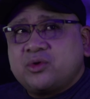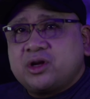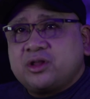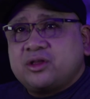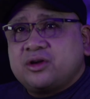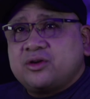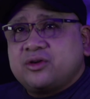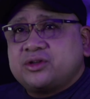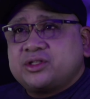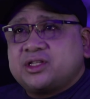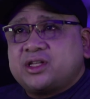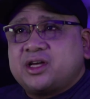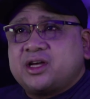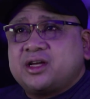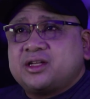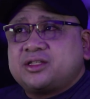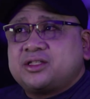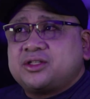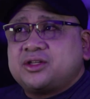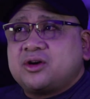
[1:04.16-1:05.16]
of those
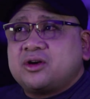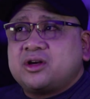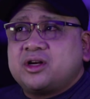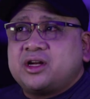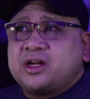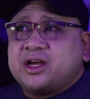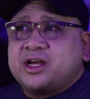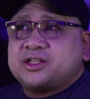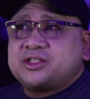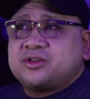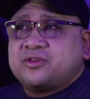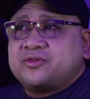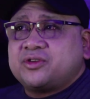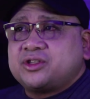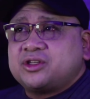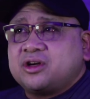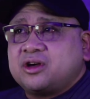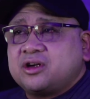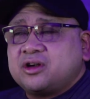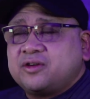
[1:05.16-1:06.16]
that started
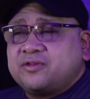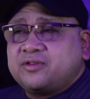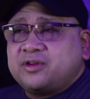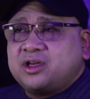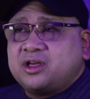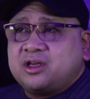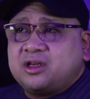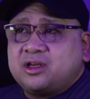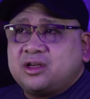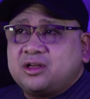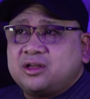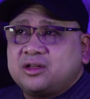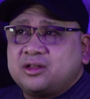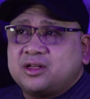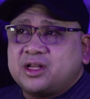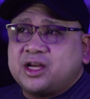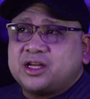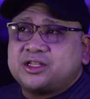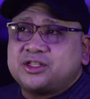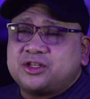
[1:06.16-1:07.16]
astrophotography
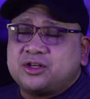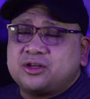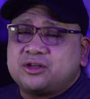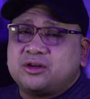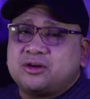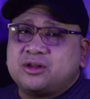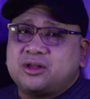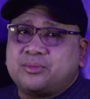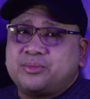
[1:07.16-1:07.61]
last year during the